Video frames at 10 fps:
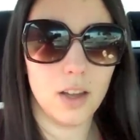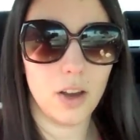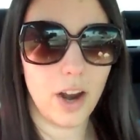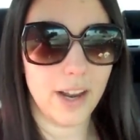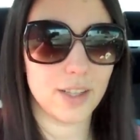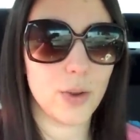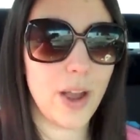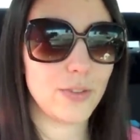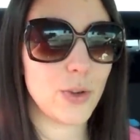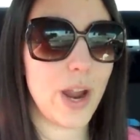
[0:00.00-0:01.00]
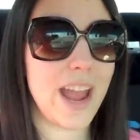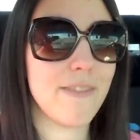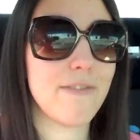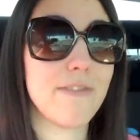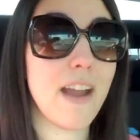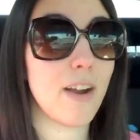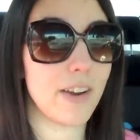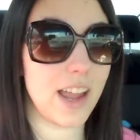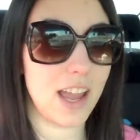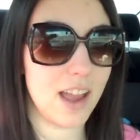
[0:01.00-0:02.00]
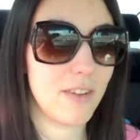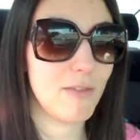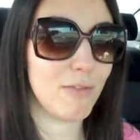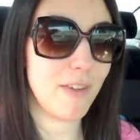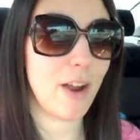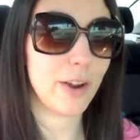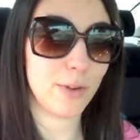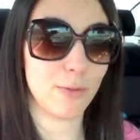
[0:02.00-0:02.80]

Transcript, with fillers: All right, so after a very, very